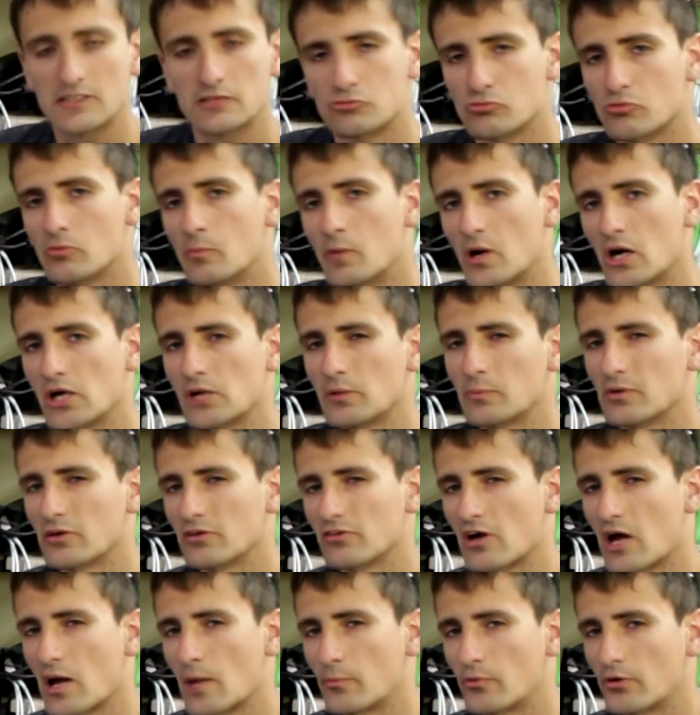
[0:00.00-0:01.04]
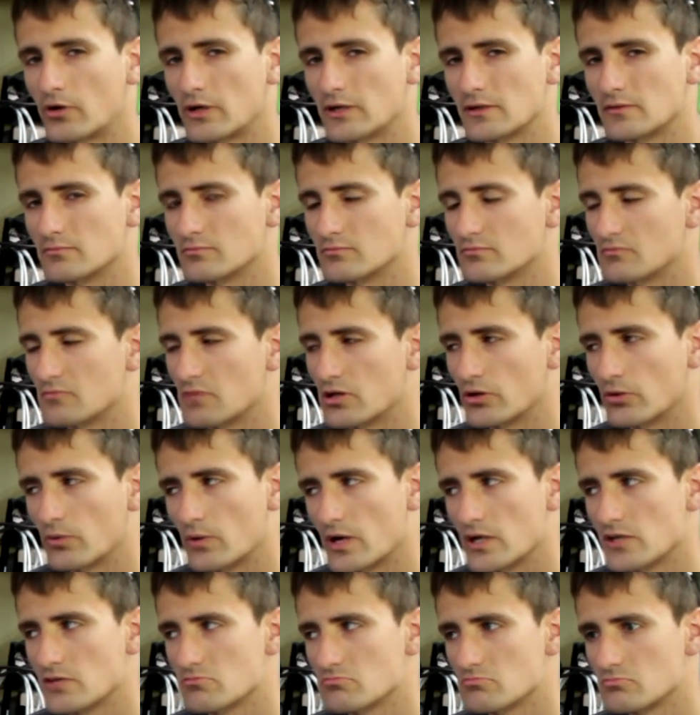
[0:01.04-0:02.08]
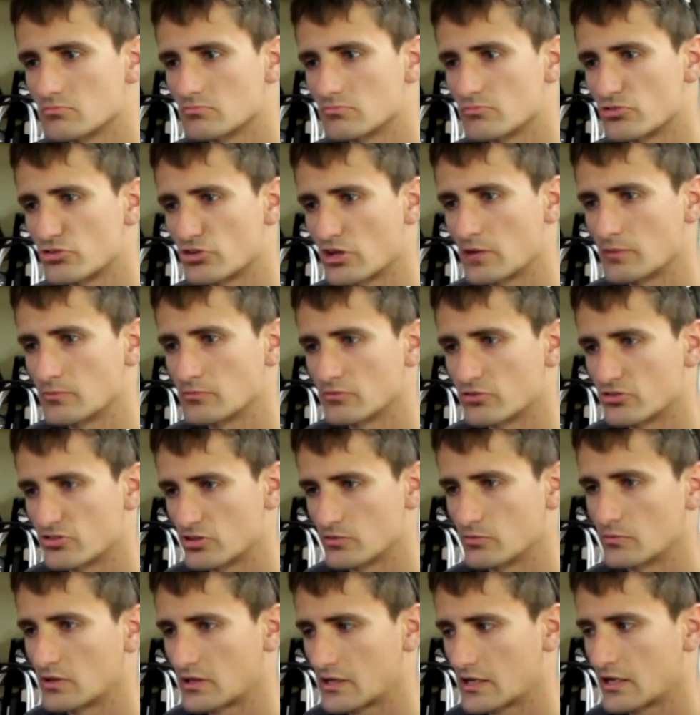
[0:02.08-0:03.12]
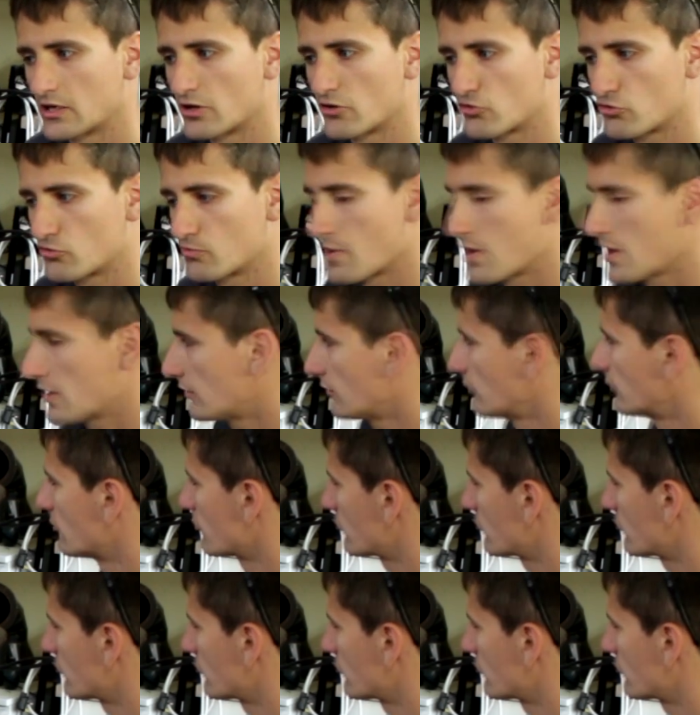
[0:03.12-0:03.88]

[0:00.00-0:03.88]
did remind me of Hammerite in a way, similar kind of smell